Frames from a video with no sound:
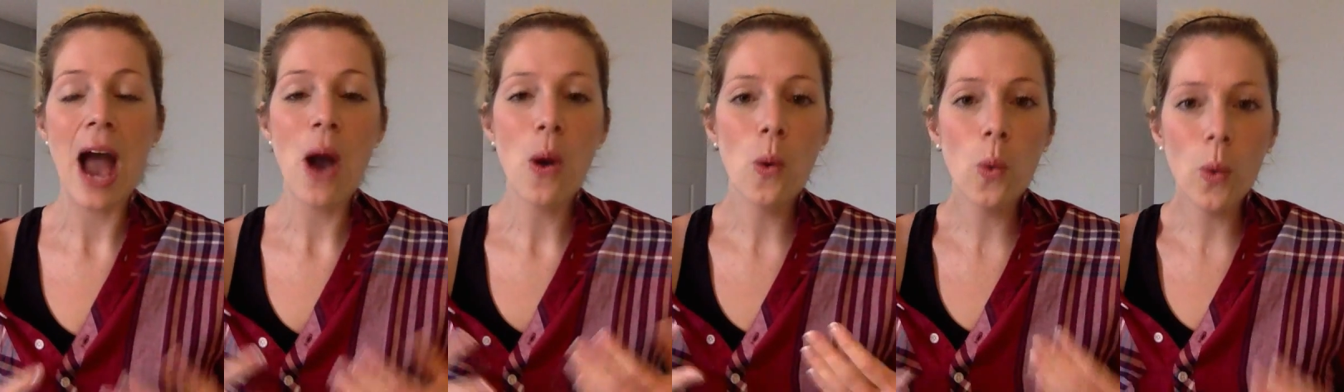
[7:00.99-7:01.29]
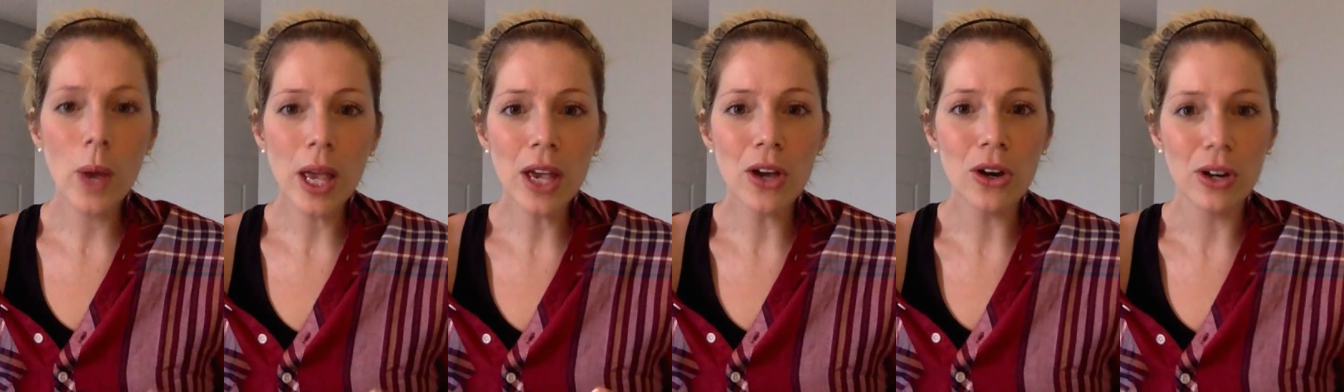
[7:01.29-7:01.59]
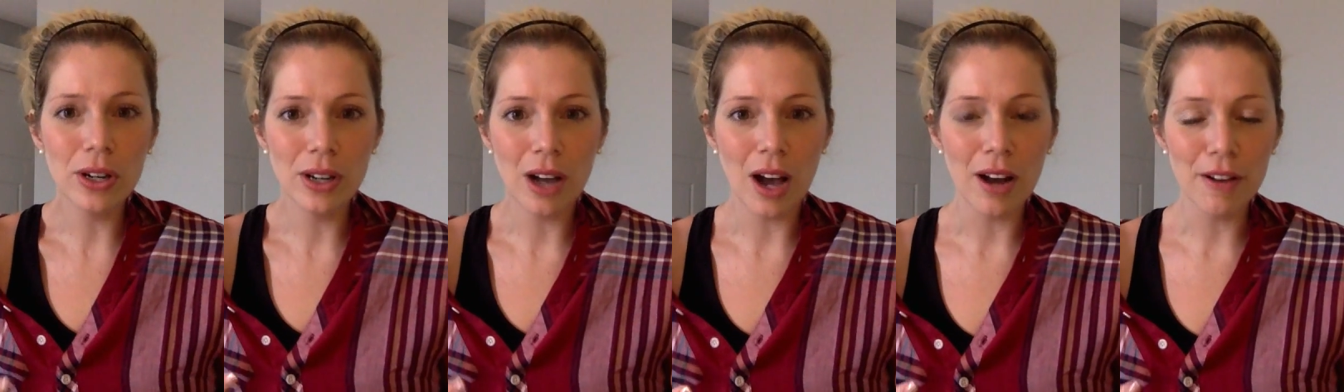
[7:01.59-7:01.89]
We
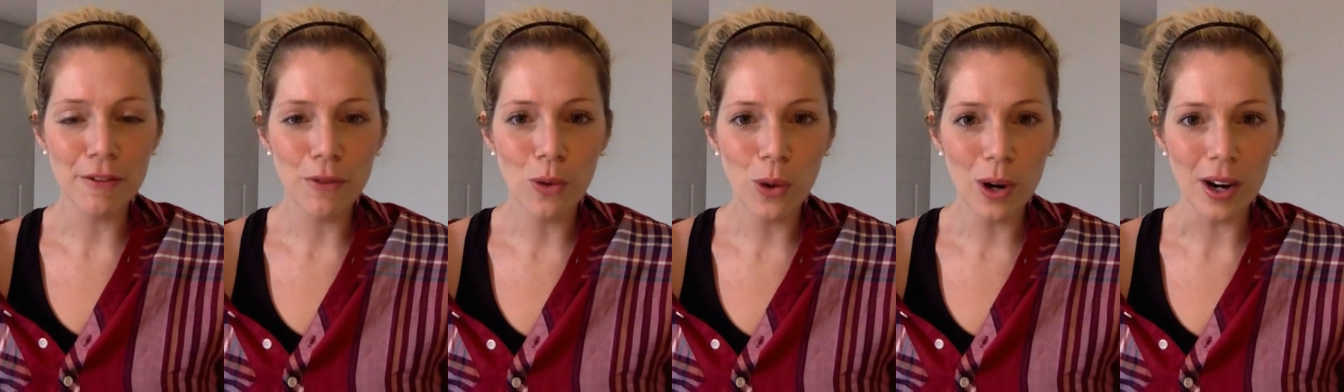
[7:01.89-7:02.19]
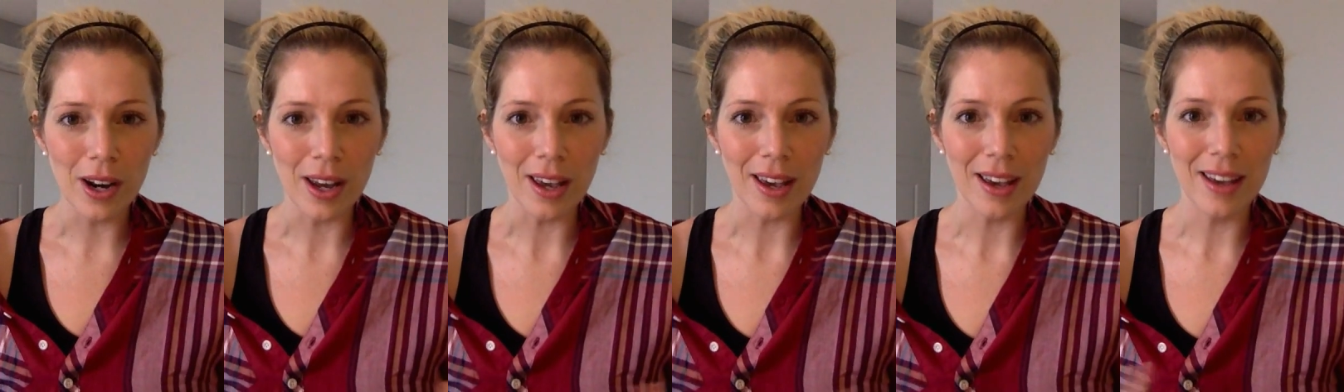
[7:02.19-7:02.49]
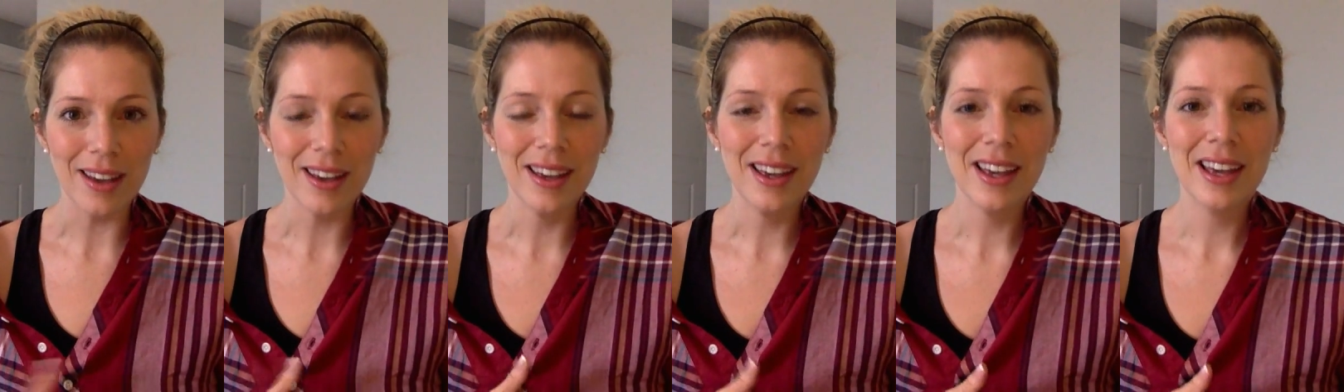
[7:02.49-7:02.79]
could not afford
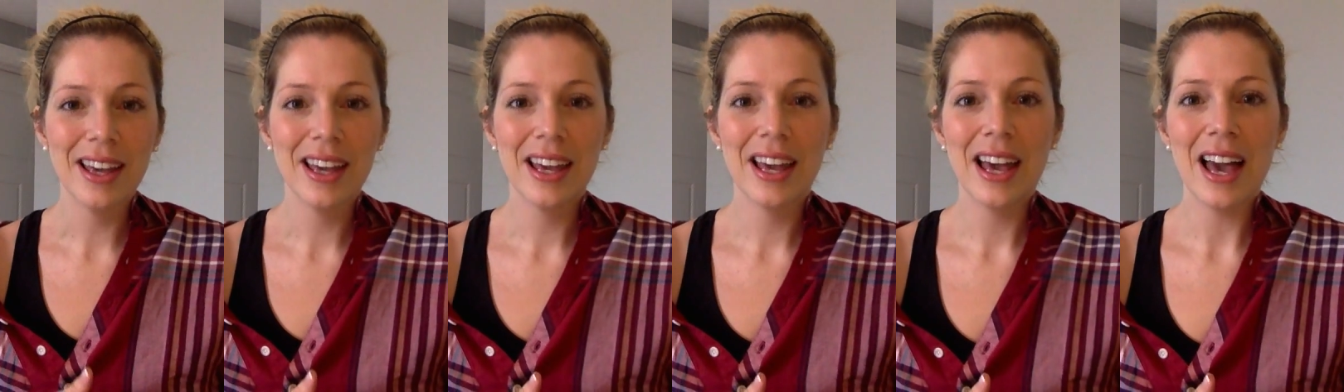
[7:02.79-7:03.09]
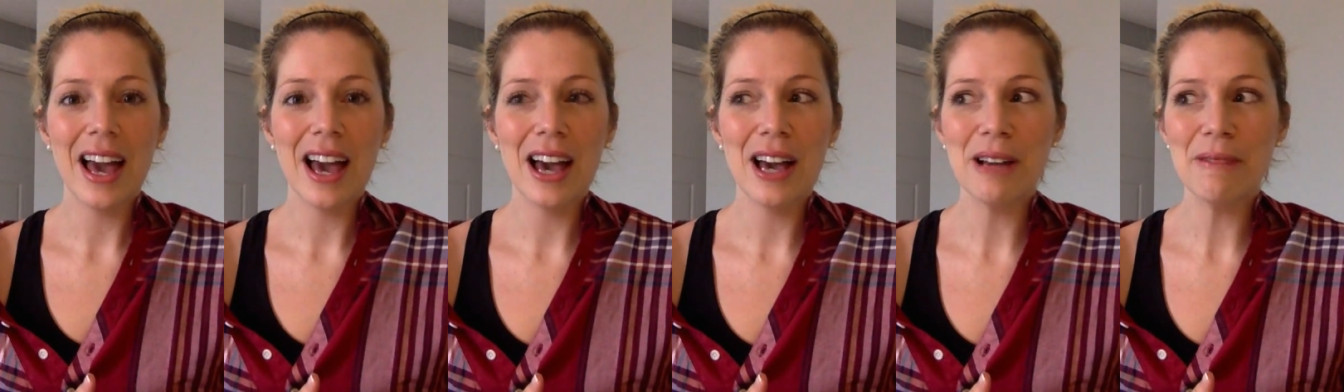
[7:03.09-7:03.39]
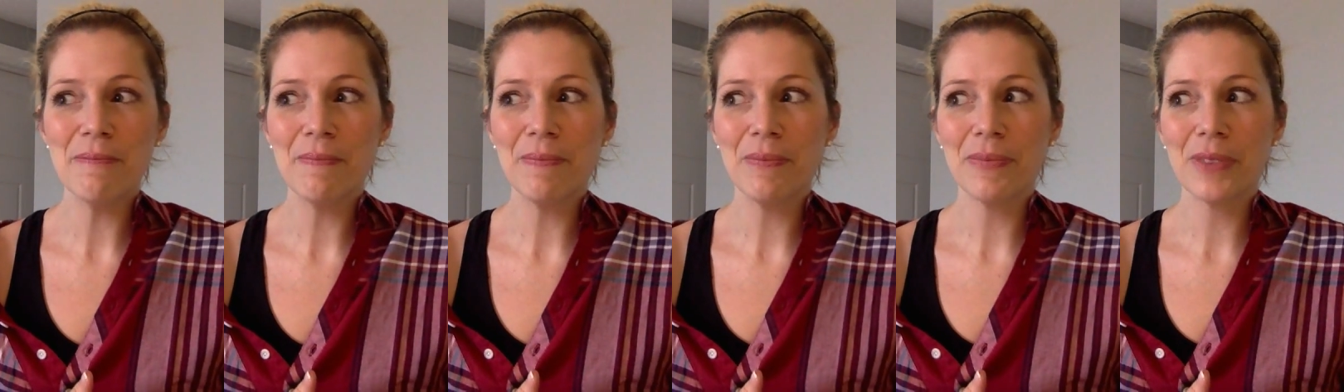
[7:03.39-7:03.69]

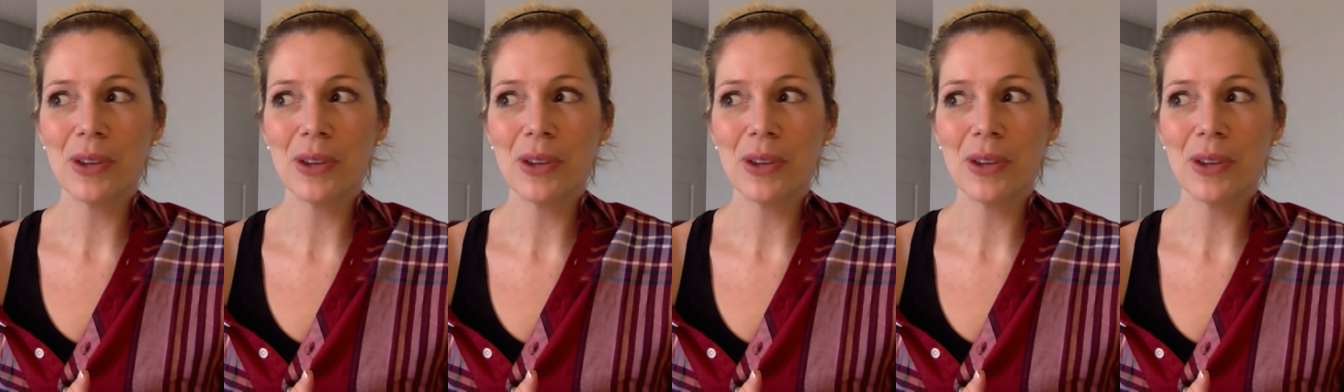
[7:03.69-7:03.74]
it.